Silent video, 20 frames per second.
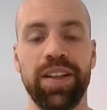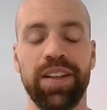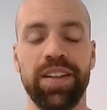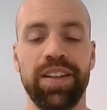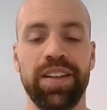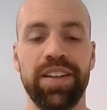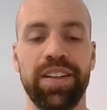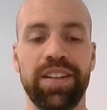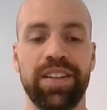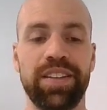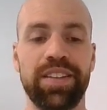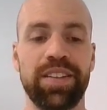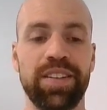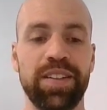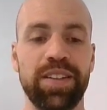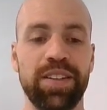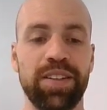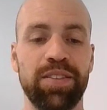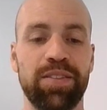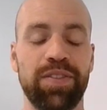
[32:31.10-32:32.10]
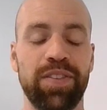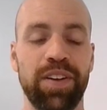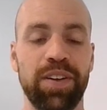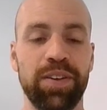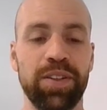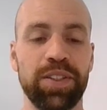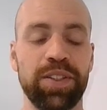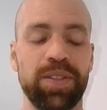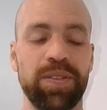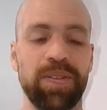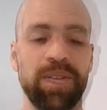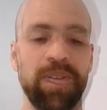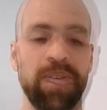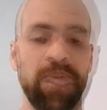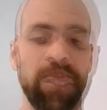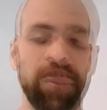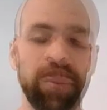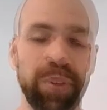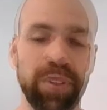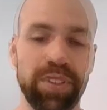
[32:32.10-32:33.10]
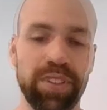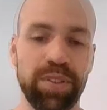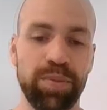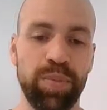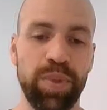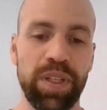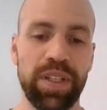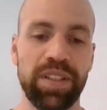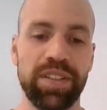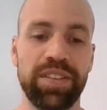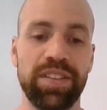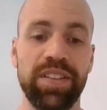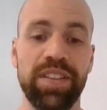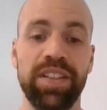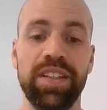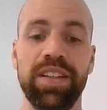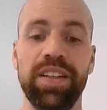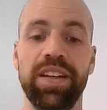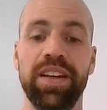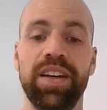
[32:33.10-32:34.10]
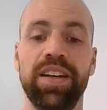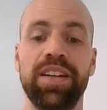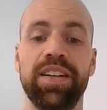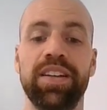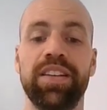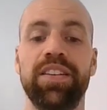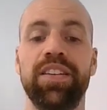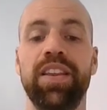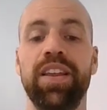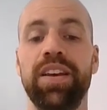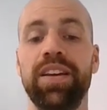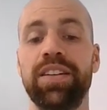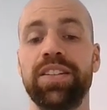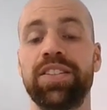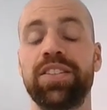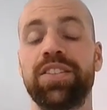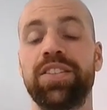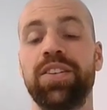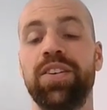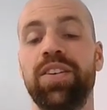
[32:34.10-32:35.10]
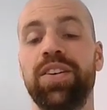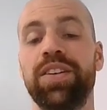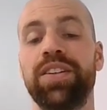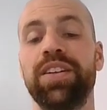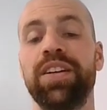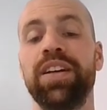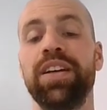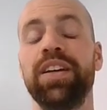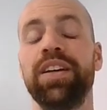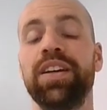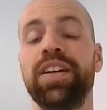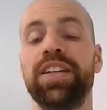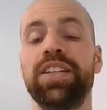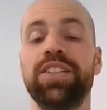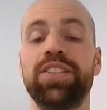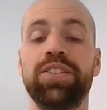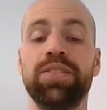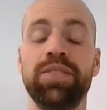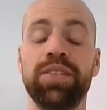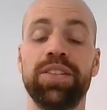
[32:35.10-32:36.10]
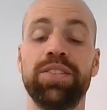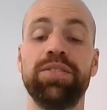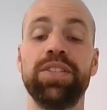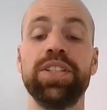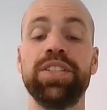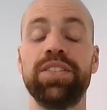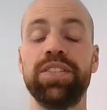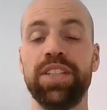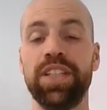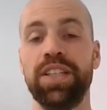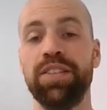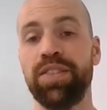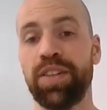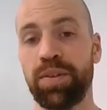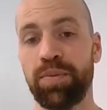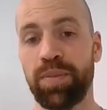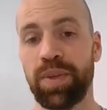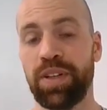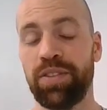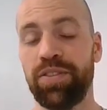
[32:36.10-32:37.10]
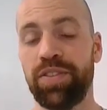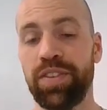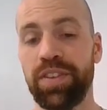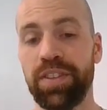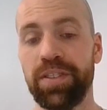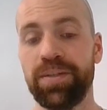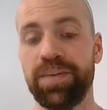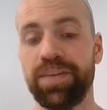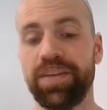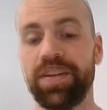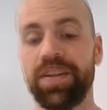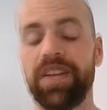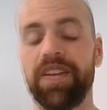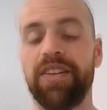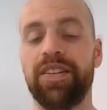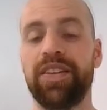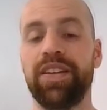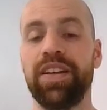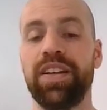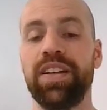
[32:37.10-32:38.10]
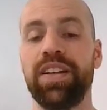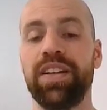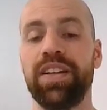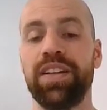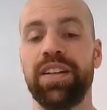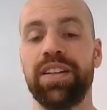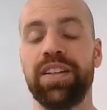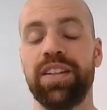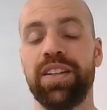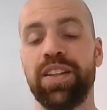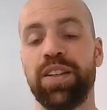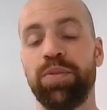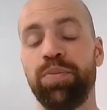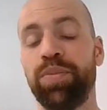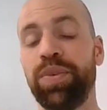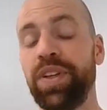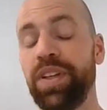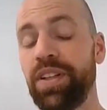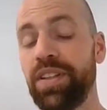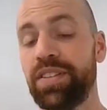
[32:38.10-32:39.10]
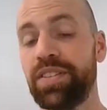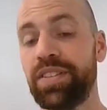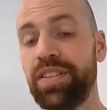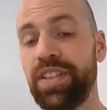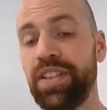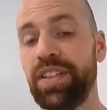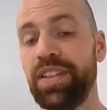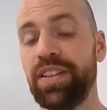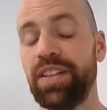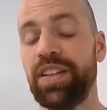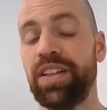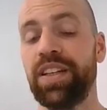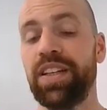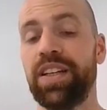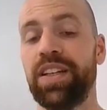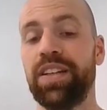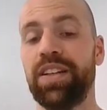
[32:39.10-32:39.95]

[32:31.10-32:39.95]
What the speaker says: it flows towards the PLC, and it there stored into a receiving buffer. And the PLC,